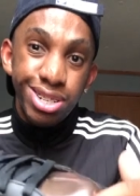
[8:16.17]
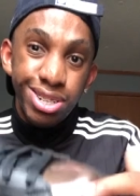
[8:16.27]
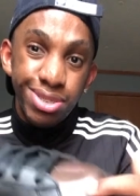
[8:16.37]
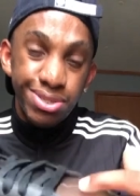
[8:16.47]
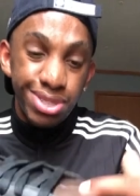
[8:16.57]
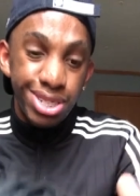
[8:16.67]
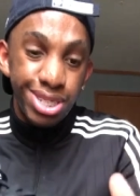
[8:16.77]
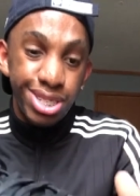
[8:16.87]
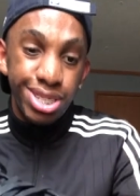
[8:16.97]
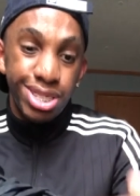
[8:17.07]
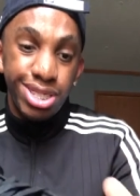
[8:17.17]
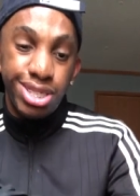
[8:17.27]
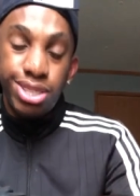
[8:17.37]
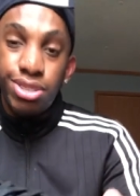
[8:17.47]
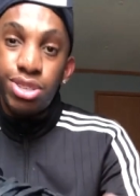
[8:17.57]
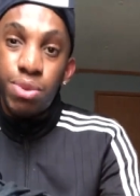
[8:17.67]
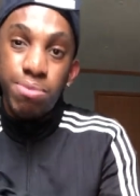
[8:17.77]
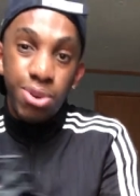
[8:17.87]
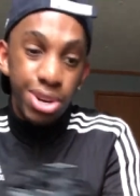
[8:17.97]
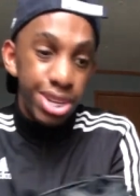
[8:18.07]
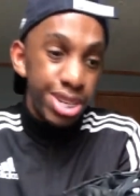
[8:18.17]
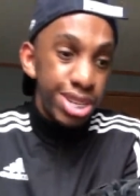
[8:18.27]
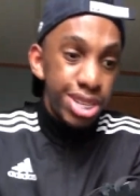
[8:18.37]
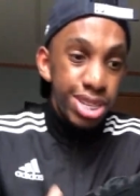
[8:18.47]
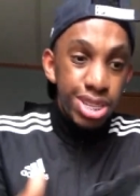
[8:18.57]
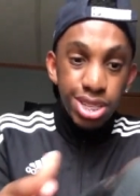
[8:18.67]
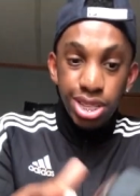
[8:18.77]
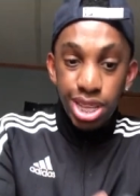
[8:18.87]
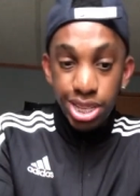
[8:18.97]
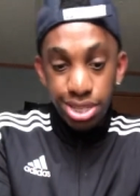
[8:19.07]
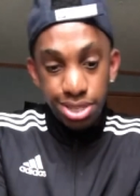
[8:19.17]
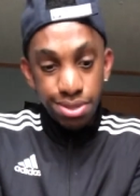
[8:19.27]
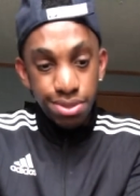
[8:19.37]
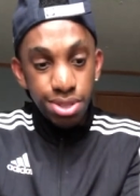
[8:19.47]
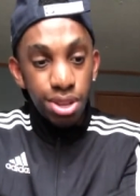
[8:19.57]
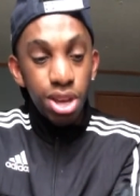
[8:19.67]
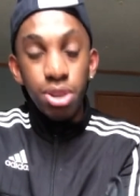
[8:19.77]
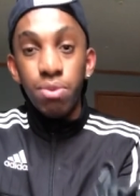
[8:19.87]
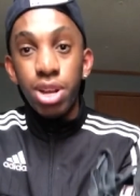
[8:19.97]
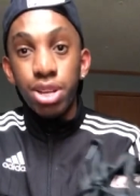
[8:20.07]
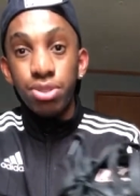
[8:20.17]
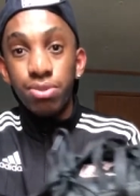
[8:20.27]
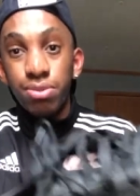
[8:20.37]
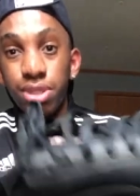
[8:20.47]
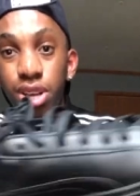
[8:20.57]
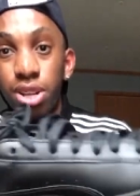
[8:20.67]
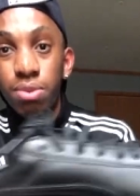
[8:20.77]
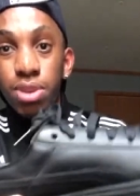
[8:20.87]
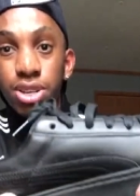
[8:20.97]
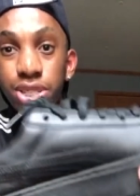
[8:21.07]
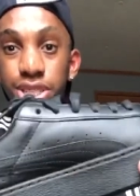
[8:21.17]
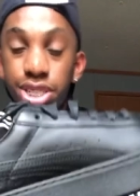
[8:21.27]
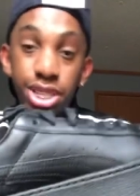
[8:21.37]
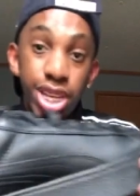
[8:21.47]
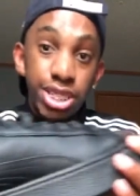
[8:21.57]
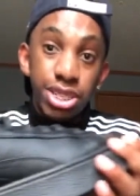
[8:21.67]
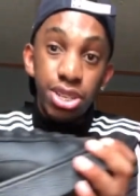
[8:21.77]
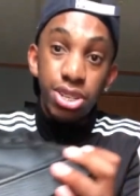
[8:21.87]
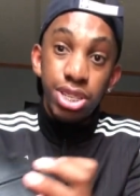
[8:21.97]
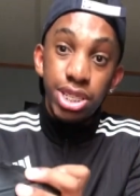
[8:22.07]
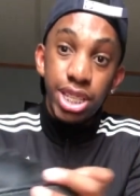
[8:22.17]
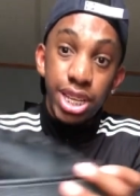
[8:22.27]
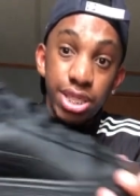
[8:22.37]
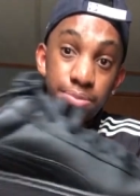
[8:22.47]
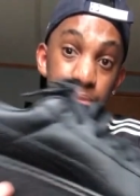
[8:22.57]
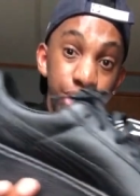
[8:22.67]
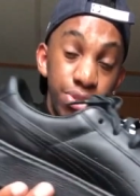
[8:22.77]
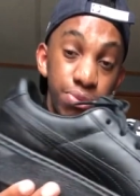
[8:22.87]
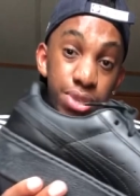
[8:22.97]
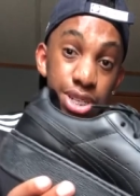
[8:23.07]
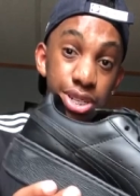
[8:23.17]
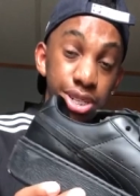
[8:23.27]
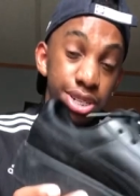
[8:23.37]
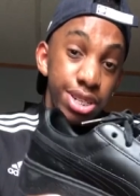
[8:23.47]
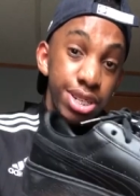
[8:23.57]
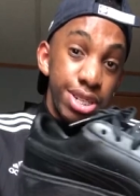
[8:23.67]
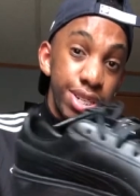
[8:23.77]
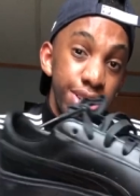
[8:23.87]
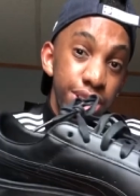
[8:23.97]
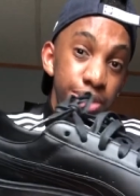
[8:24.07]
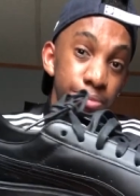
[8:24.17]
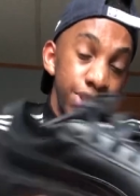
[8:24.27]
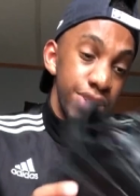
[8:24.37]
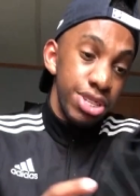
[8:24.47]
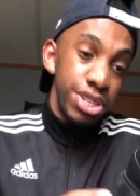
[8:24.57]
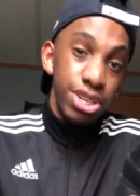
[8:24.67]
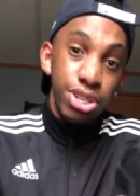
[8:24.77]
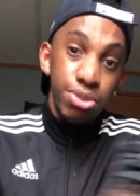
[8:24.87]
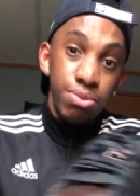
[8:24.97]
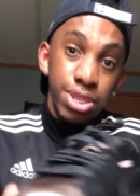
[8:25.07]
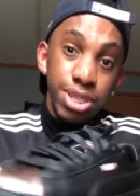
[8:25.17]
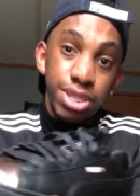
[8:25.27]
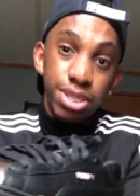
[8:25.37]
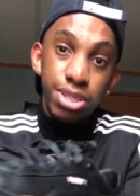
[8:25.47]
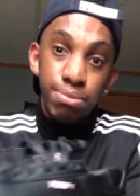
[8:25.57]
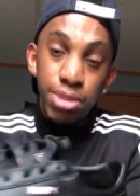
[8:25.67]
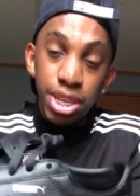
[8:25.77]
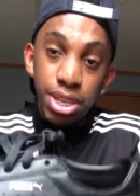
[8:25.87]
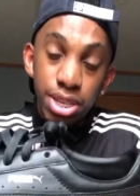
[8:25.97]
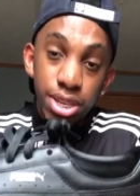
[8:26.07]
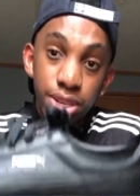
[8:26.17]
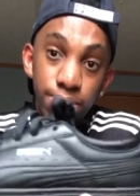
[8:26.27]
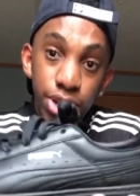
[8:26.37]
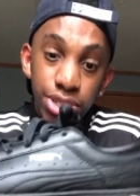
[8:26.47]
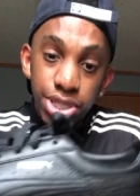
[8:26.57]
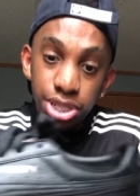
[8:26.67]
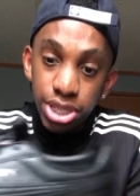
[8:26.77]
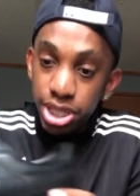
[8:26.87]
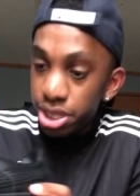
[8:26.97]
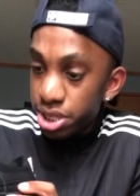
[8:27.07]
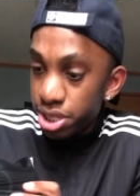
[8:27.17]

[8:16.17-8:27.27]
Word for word: You know what I'm saying? The toe part. Like all around, all around, this is a nice color. This is like the best one. It's better than the other one, to me, personally.